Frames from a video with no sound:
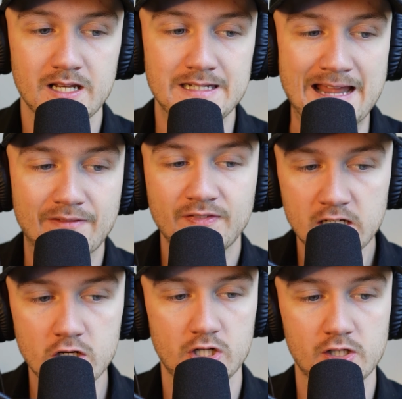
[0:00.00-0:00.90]

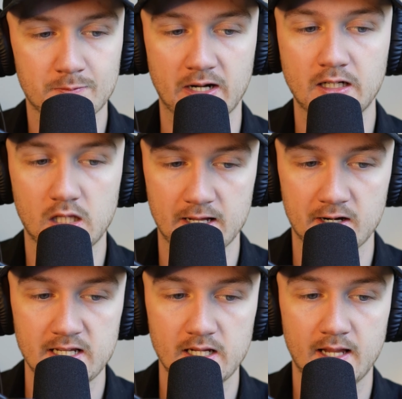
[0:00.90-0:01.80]
Definitions bring
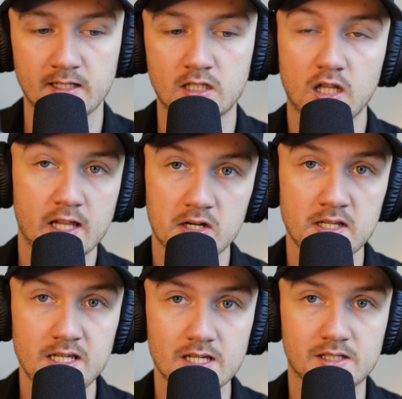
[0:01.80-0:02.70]
clarity, and
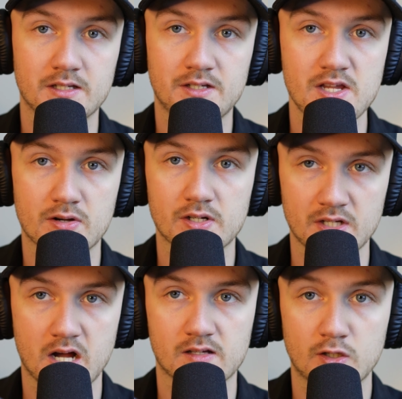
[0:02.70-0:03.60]
clarity is the secret
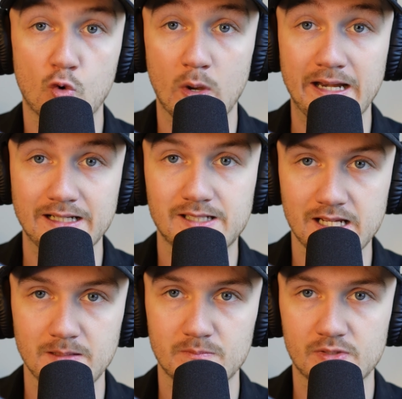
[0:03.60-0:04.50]
sauce to winning
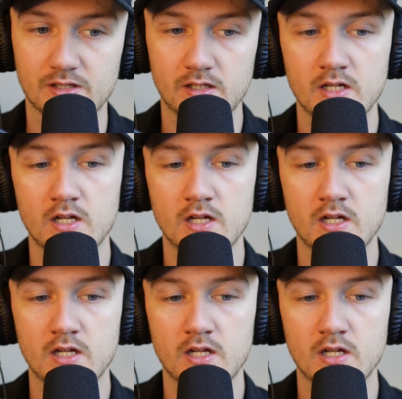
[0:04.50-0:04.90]
teams.